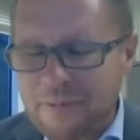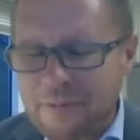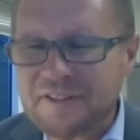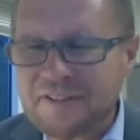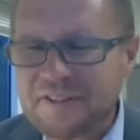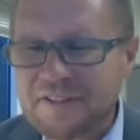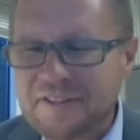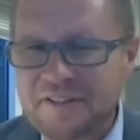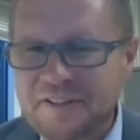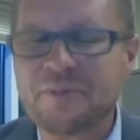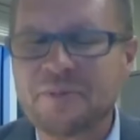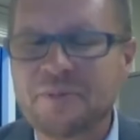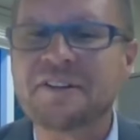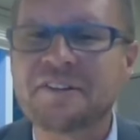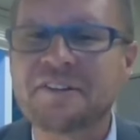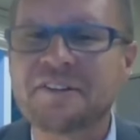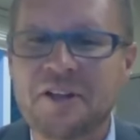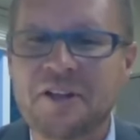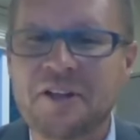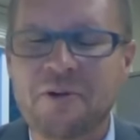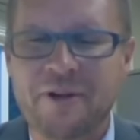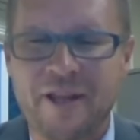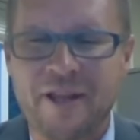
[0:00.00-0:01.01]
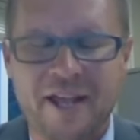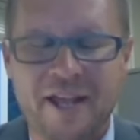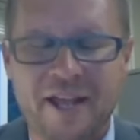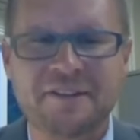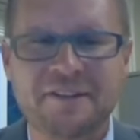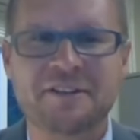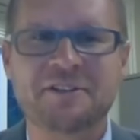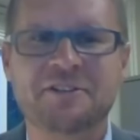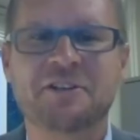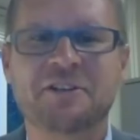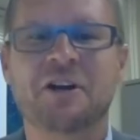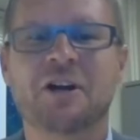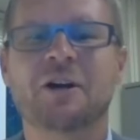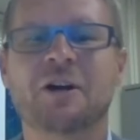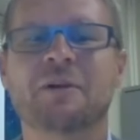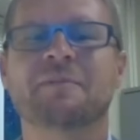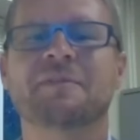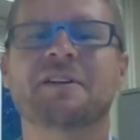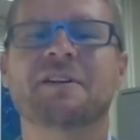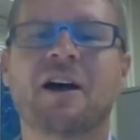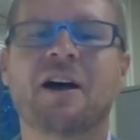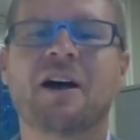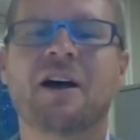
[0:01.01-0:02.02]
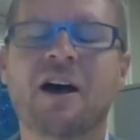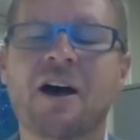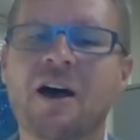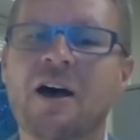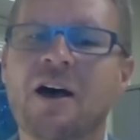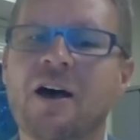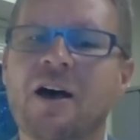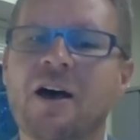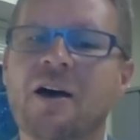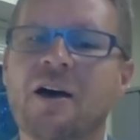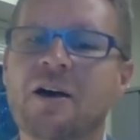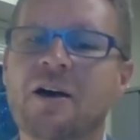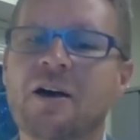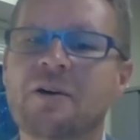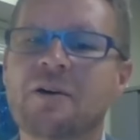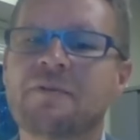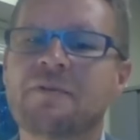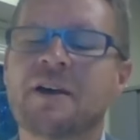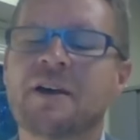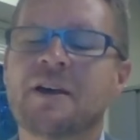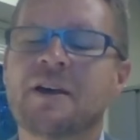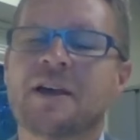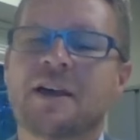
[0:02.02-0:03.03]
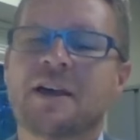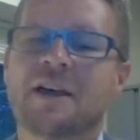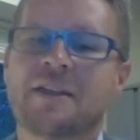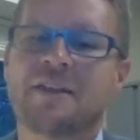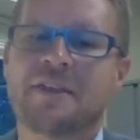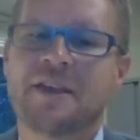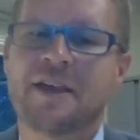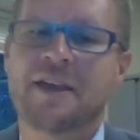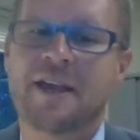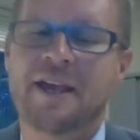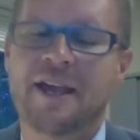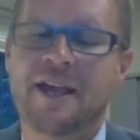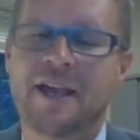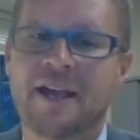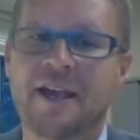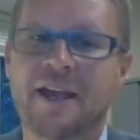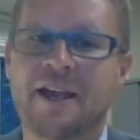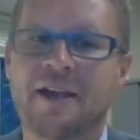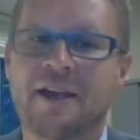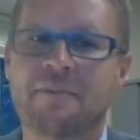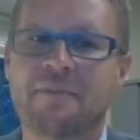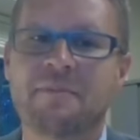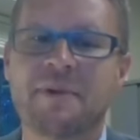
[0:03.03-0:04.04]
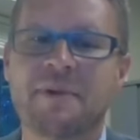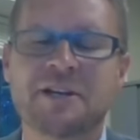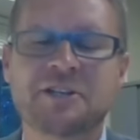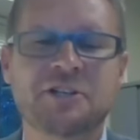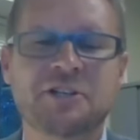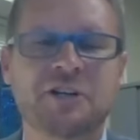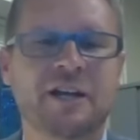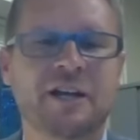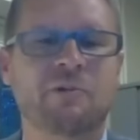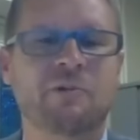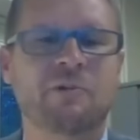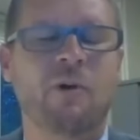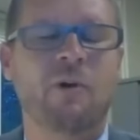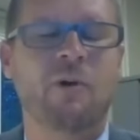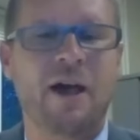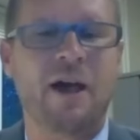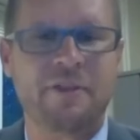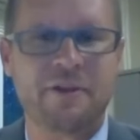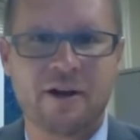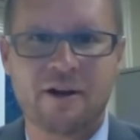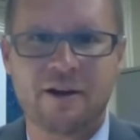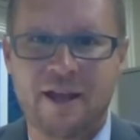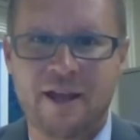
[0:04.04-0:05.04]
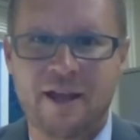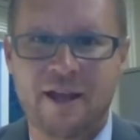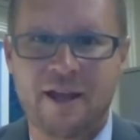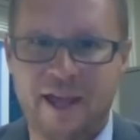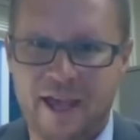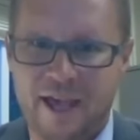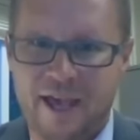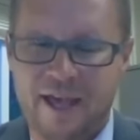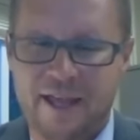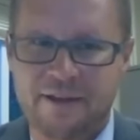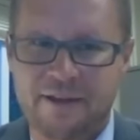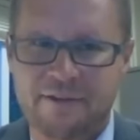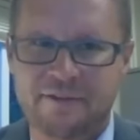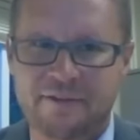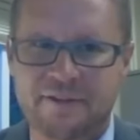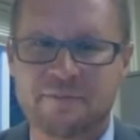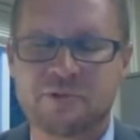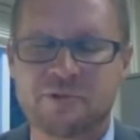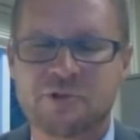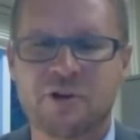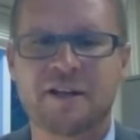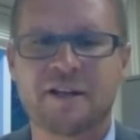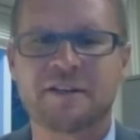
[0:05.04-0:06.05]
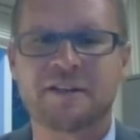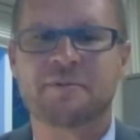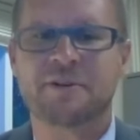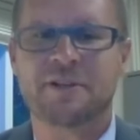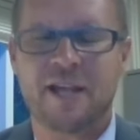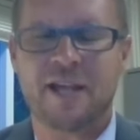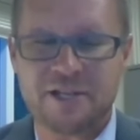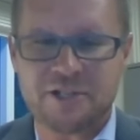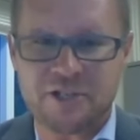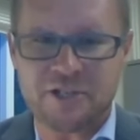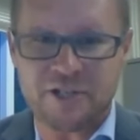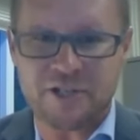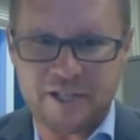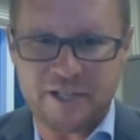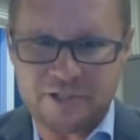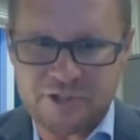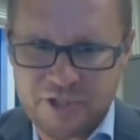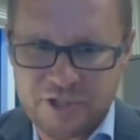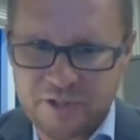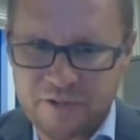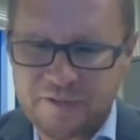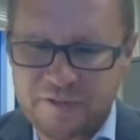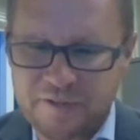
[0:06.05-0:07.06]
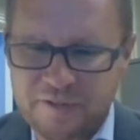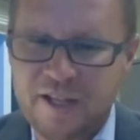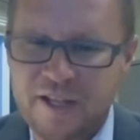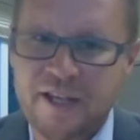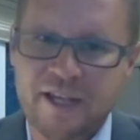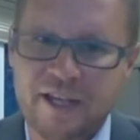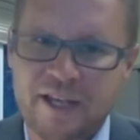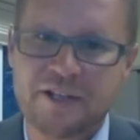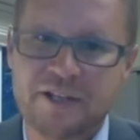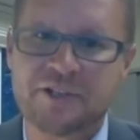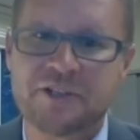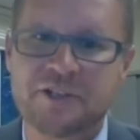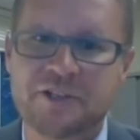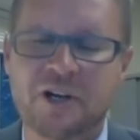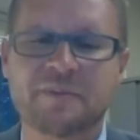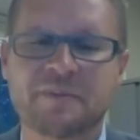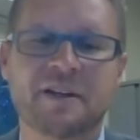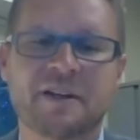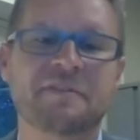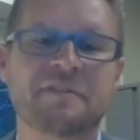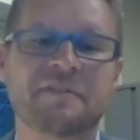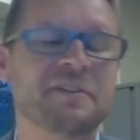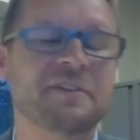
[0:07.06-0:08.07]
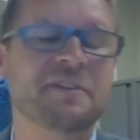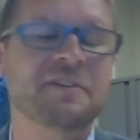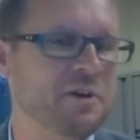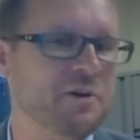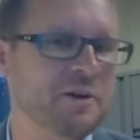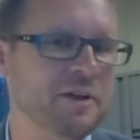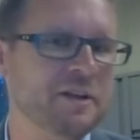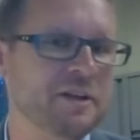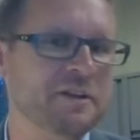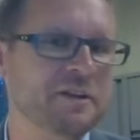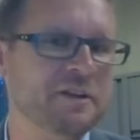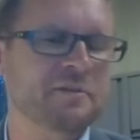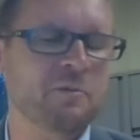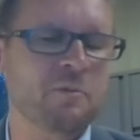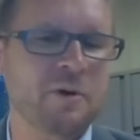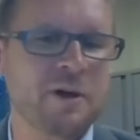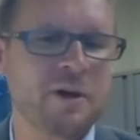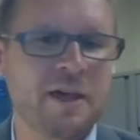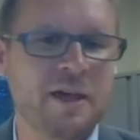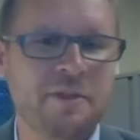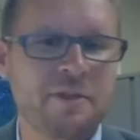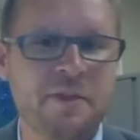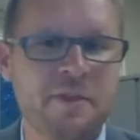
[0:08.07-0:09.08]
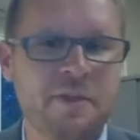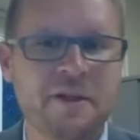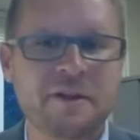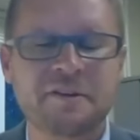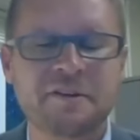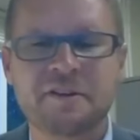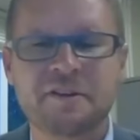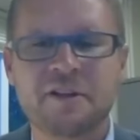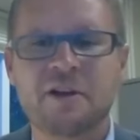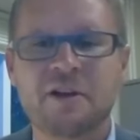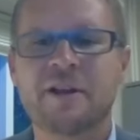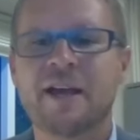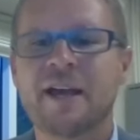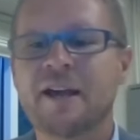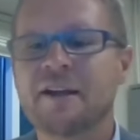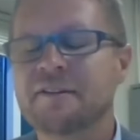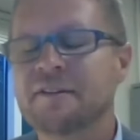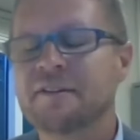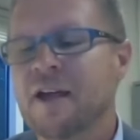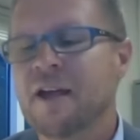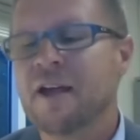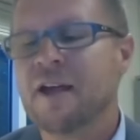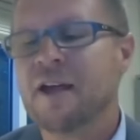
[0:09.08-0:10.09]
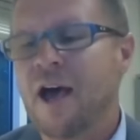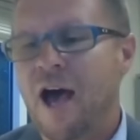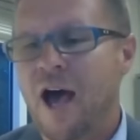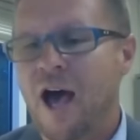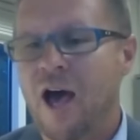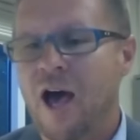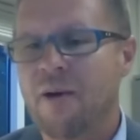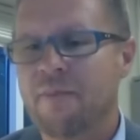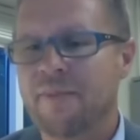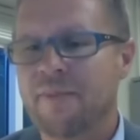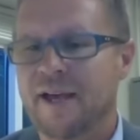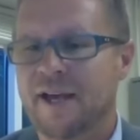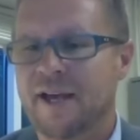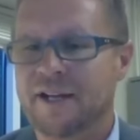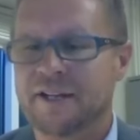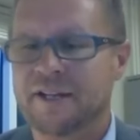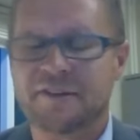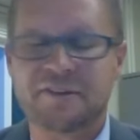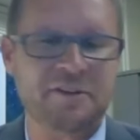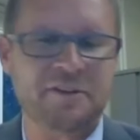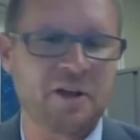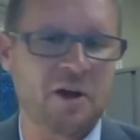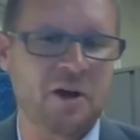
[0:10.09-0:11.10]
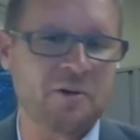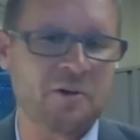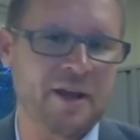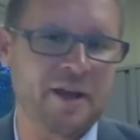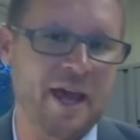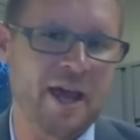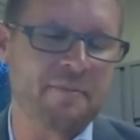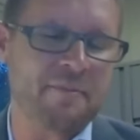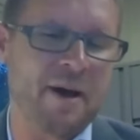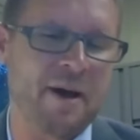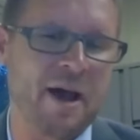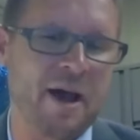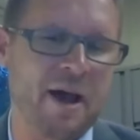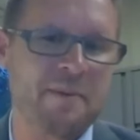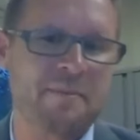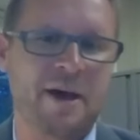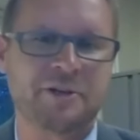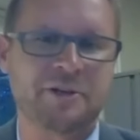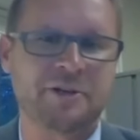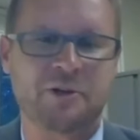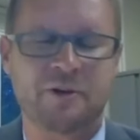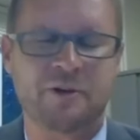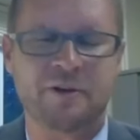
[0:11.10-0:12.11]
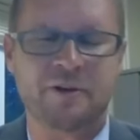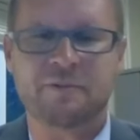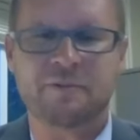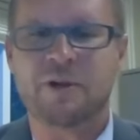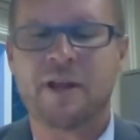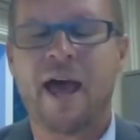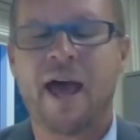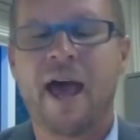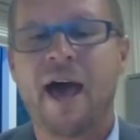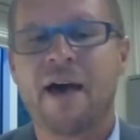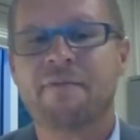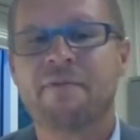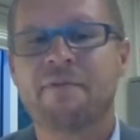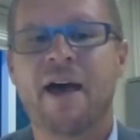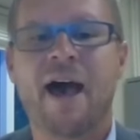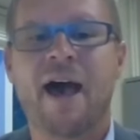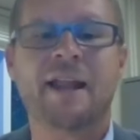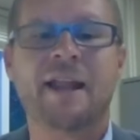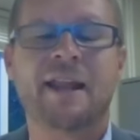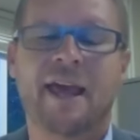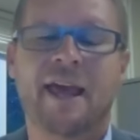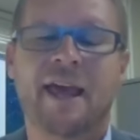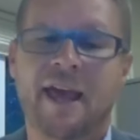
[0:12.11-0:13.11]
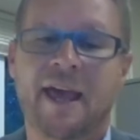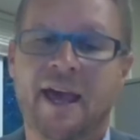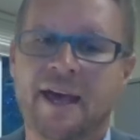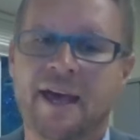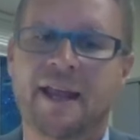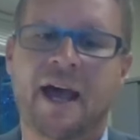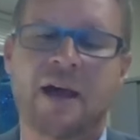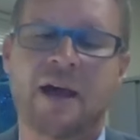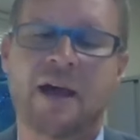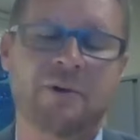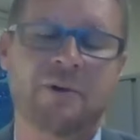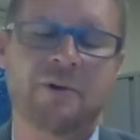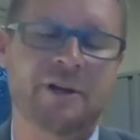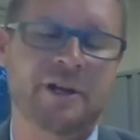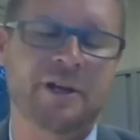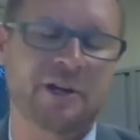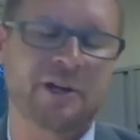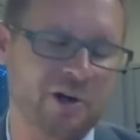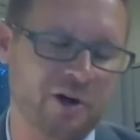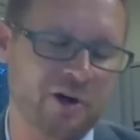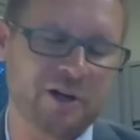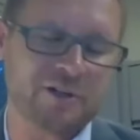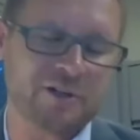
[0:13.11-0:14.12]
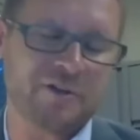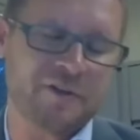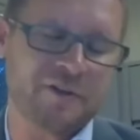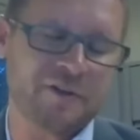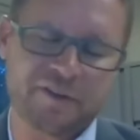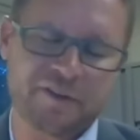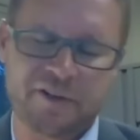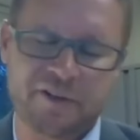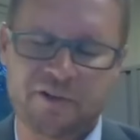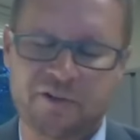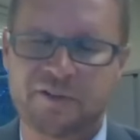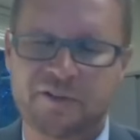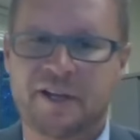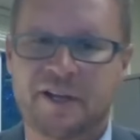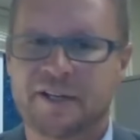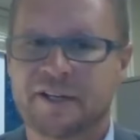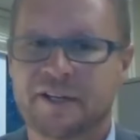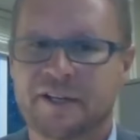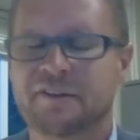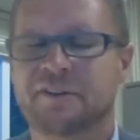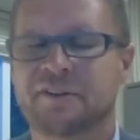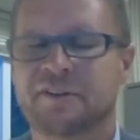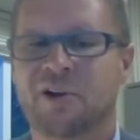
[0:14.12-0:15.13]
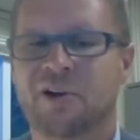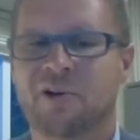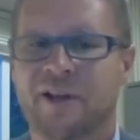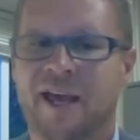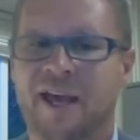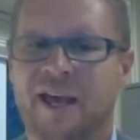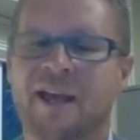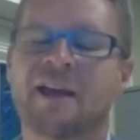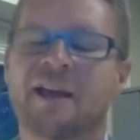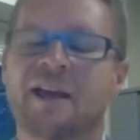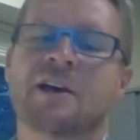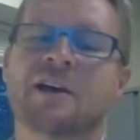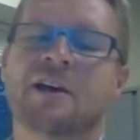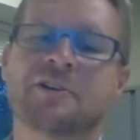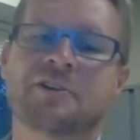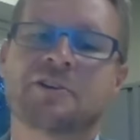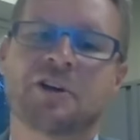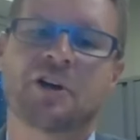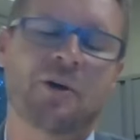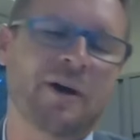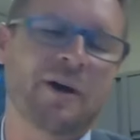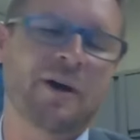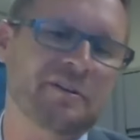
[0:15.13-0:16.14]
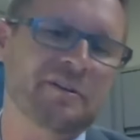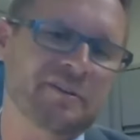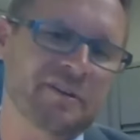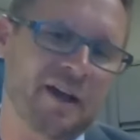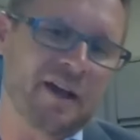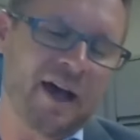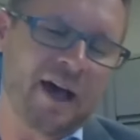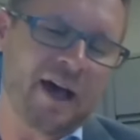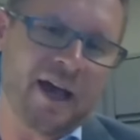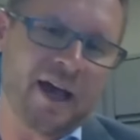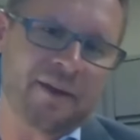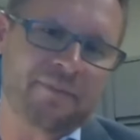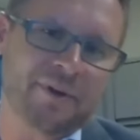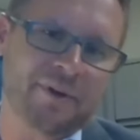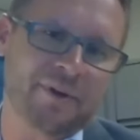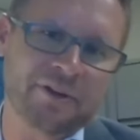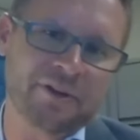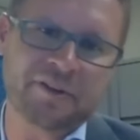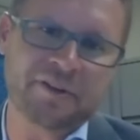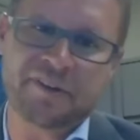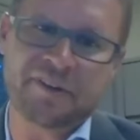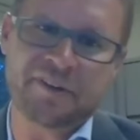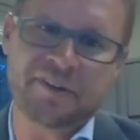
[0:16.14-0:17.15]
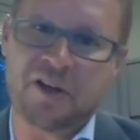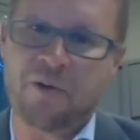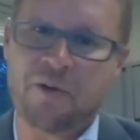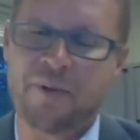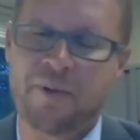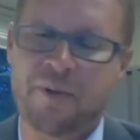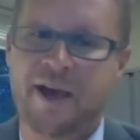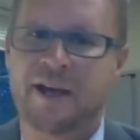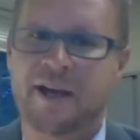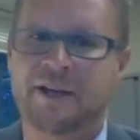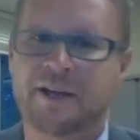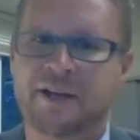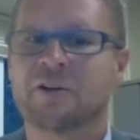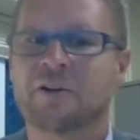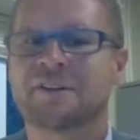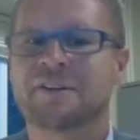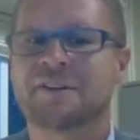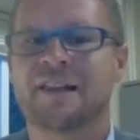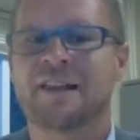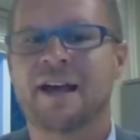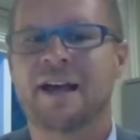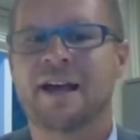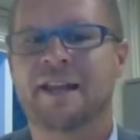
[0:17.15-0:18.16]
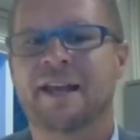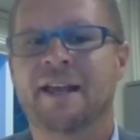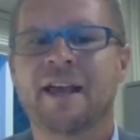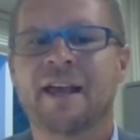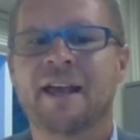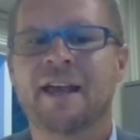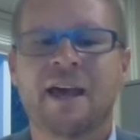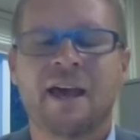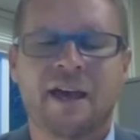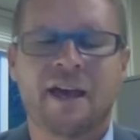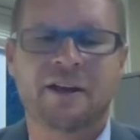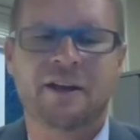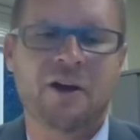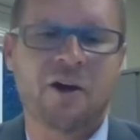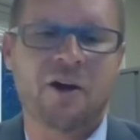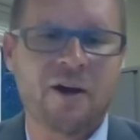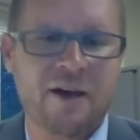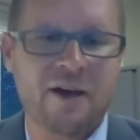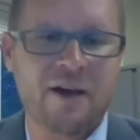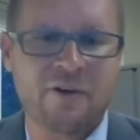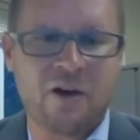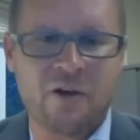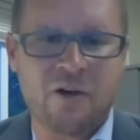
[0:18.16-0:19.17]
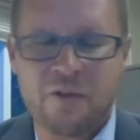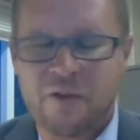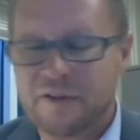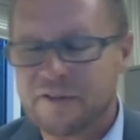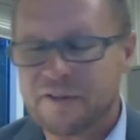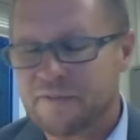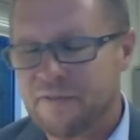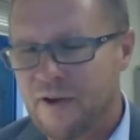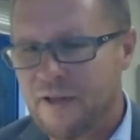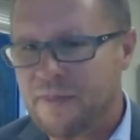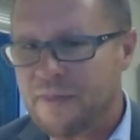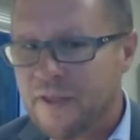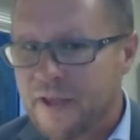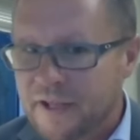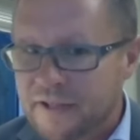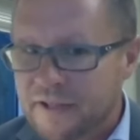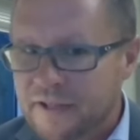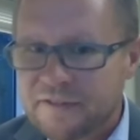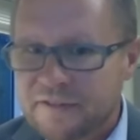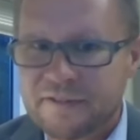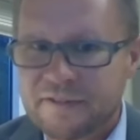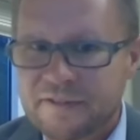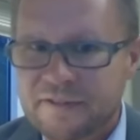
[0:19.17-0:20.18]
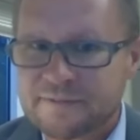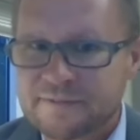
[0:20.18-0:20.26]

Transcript: still be snow days in terms of the Michigan weather and some transportation issues in terms of students with the snow days. Um, a snow day, my mentors would have that, and I would encourage the students on a snow day to go outside, build a snowman, go sledding, and go have all those fun things.